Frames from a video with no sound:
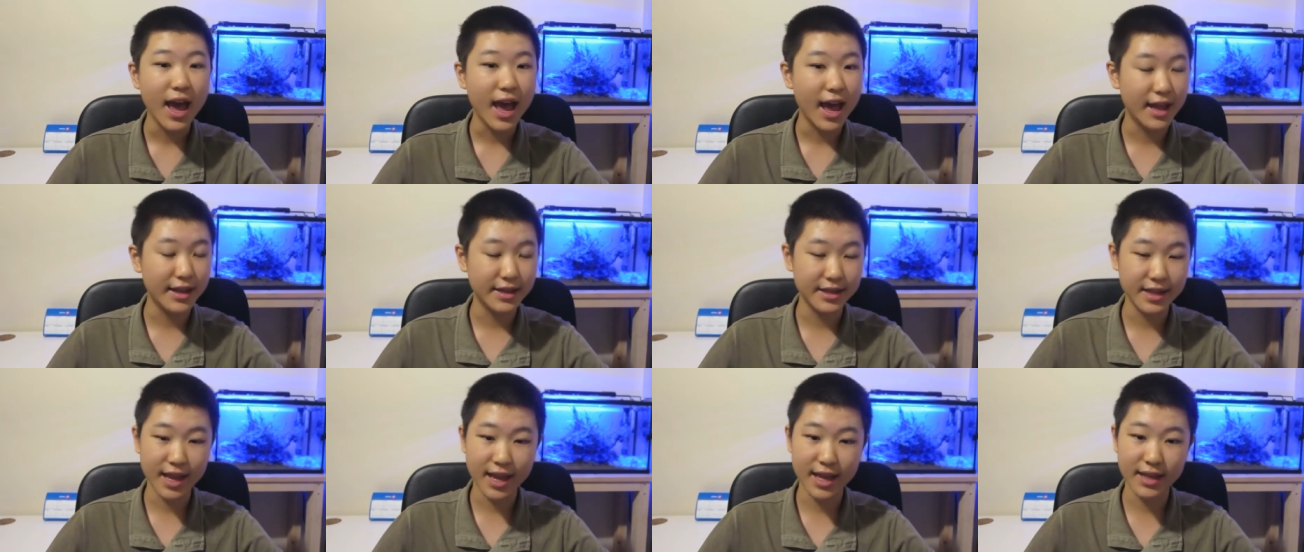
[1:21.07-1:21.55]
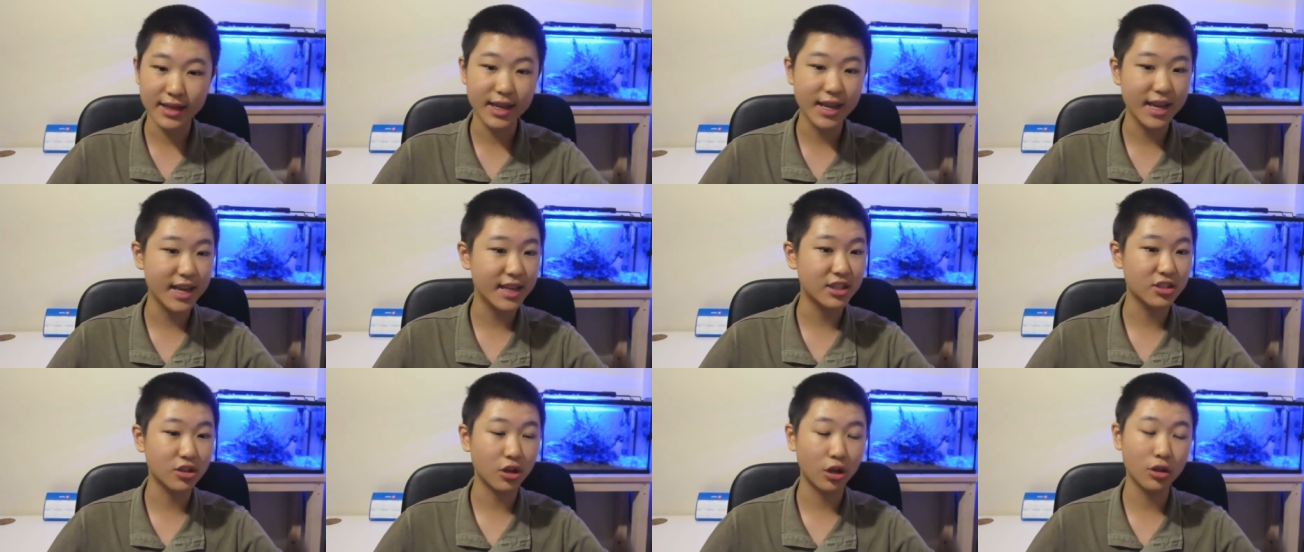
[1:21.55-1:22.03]
and then
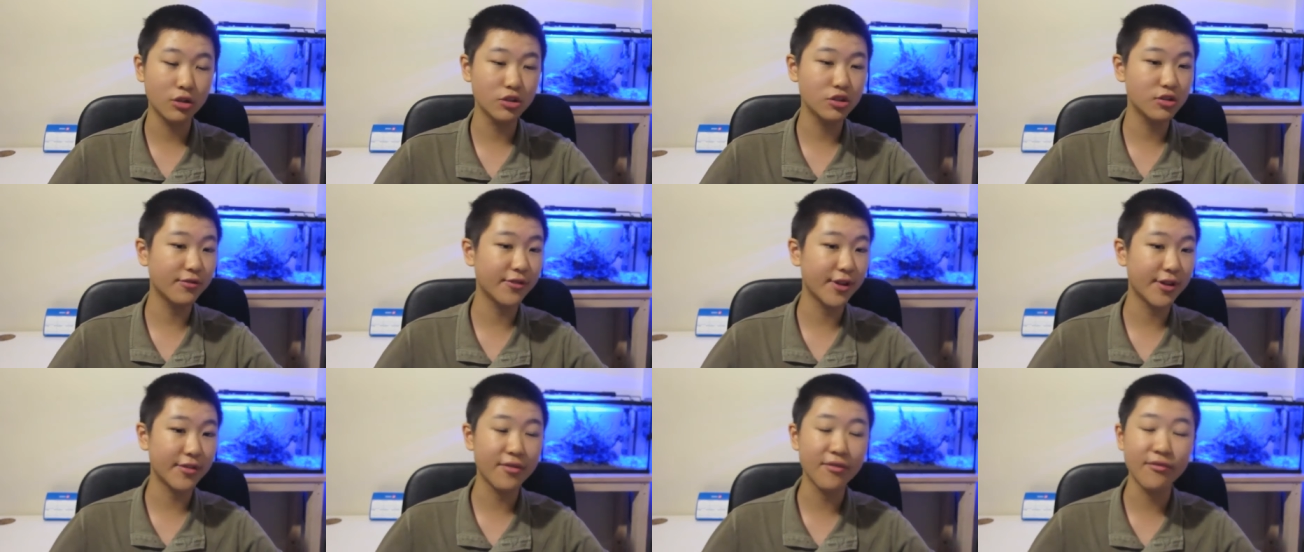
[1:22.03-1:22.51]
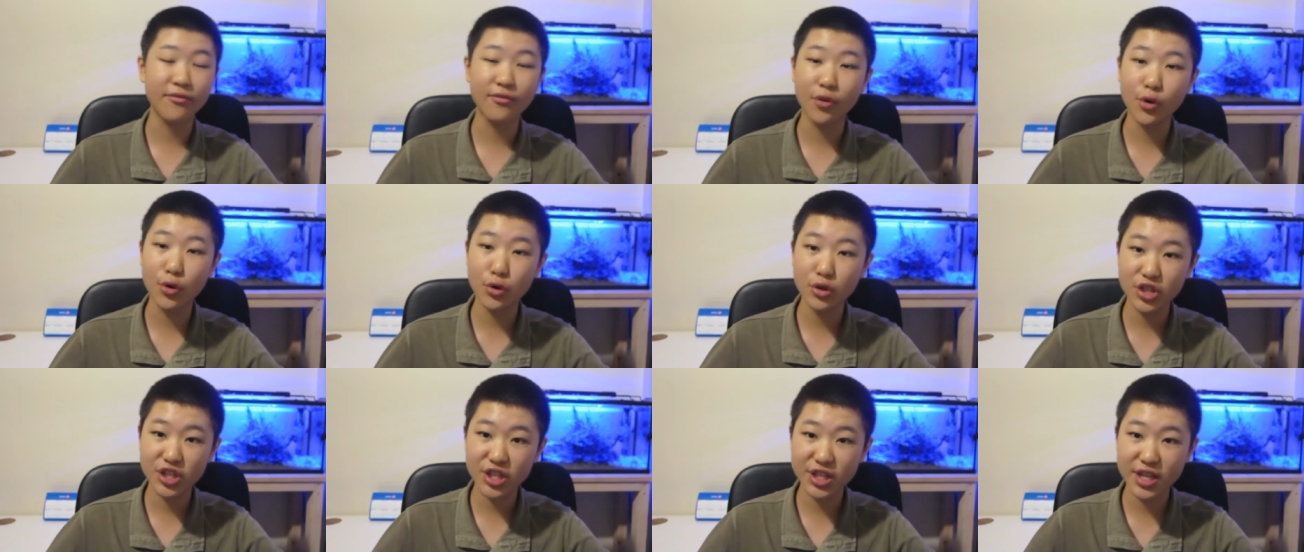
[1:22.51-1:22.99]
it's also very
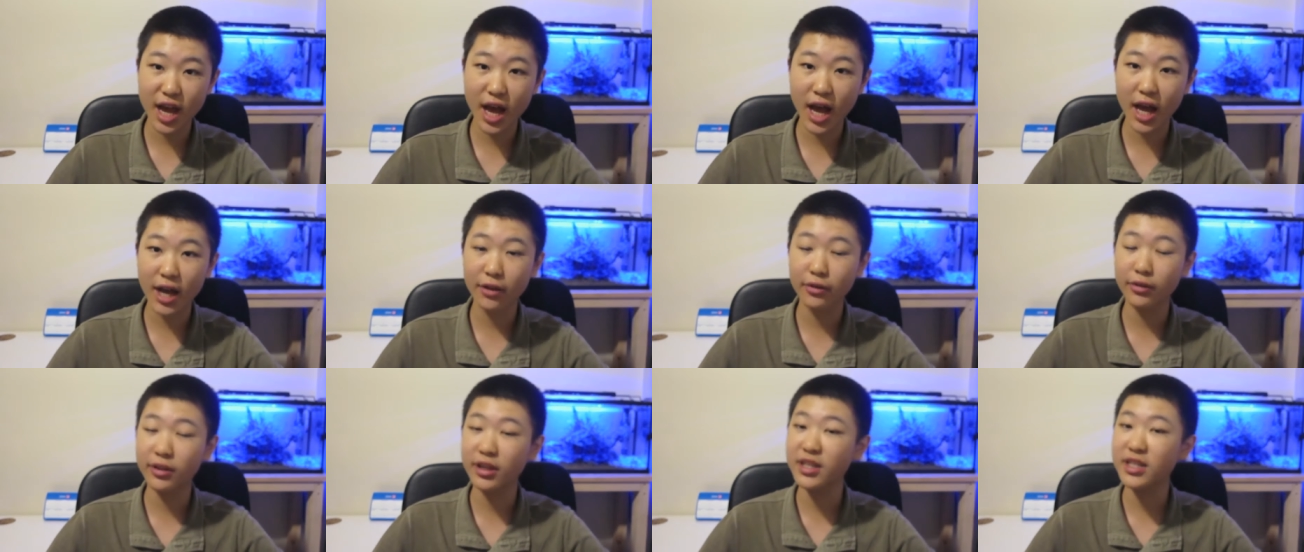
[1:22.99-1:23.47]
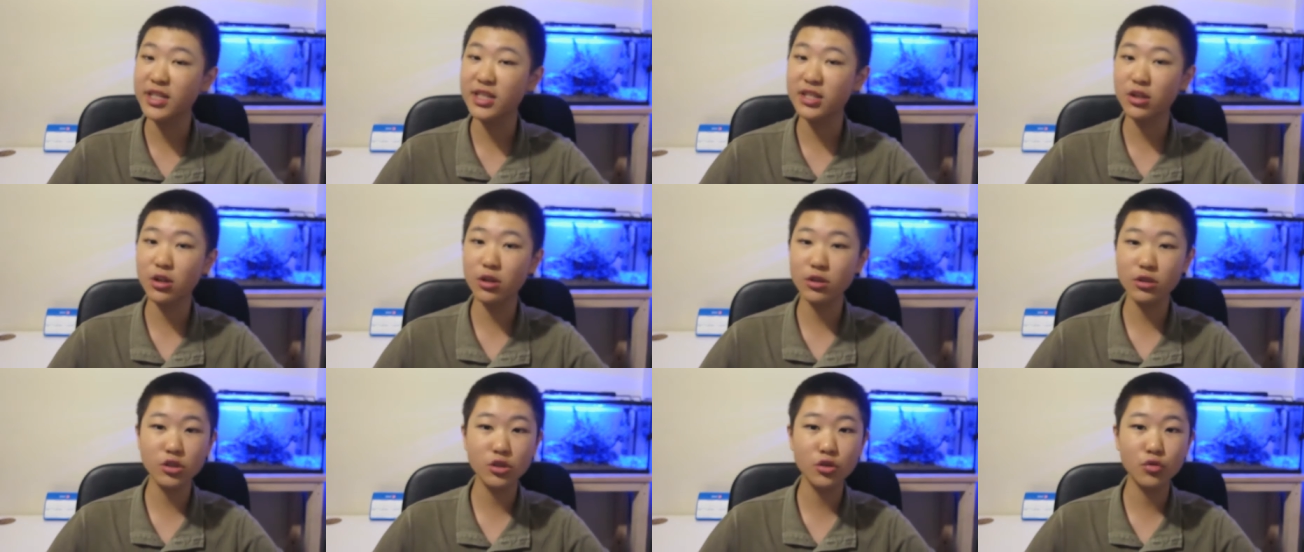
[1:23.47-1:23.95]
versatile, it is
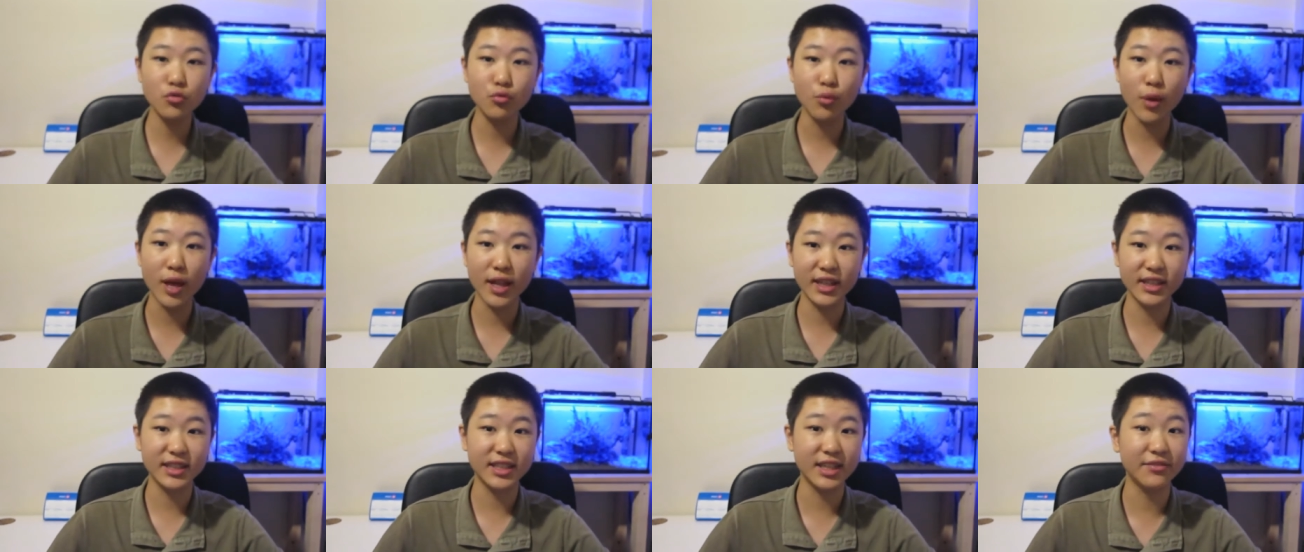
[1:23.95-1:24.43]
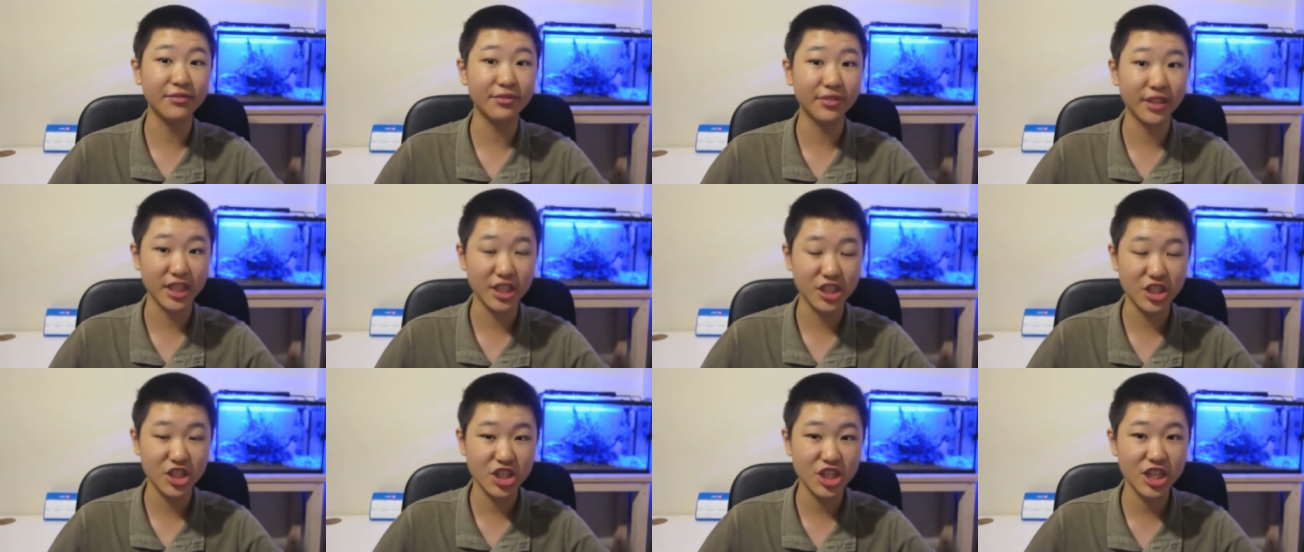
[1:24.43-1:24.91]
also
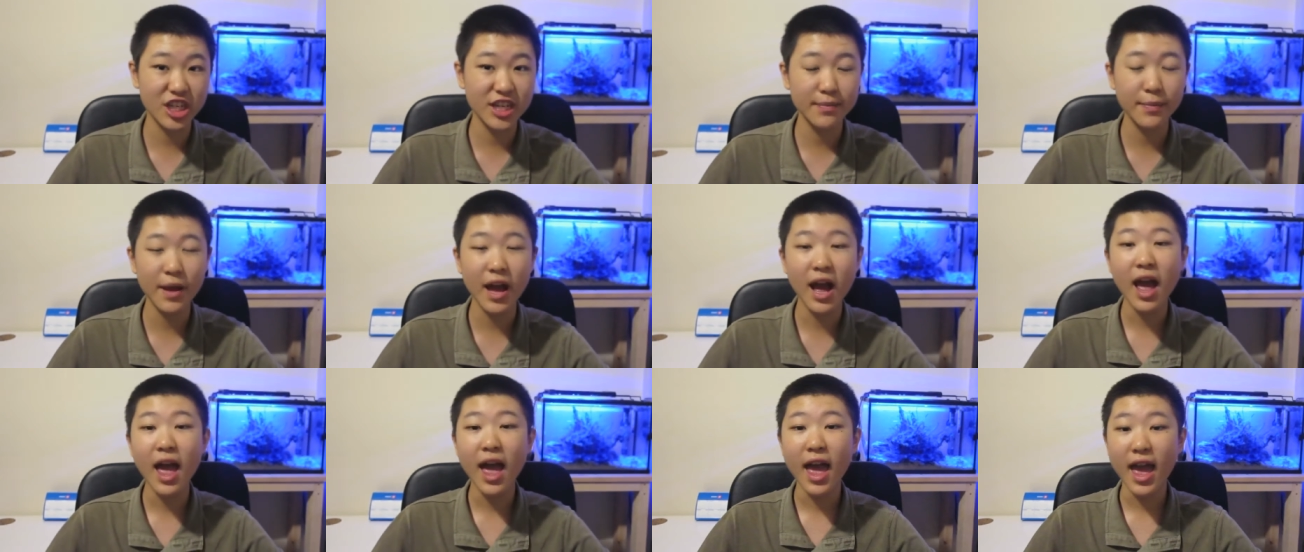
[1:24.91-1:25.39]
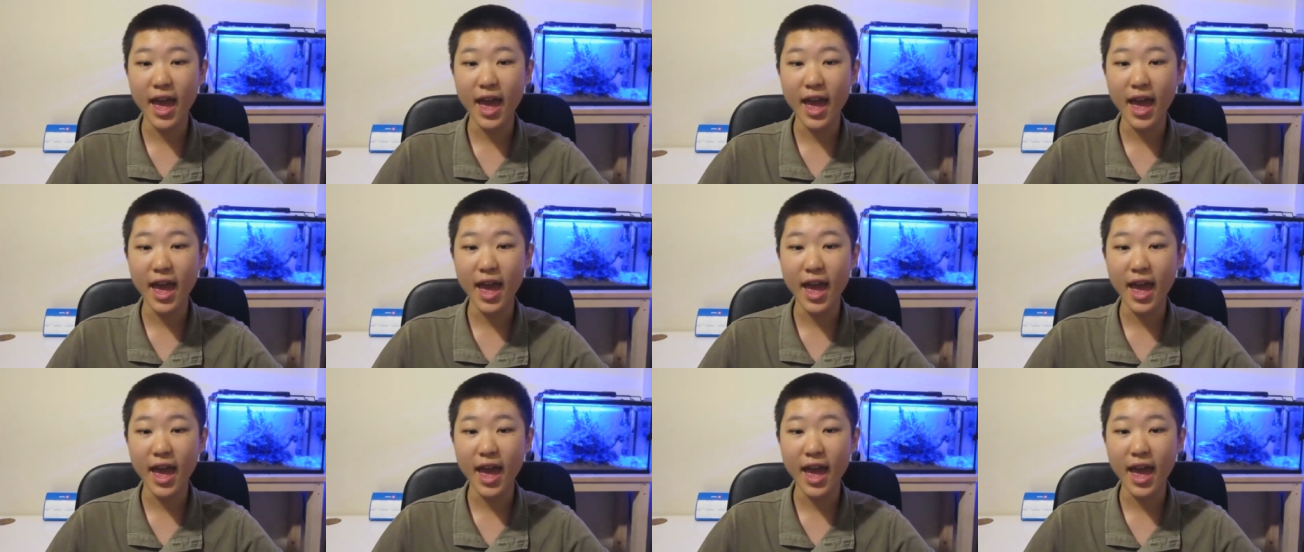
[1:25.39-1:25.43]
relatively cheap,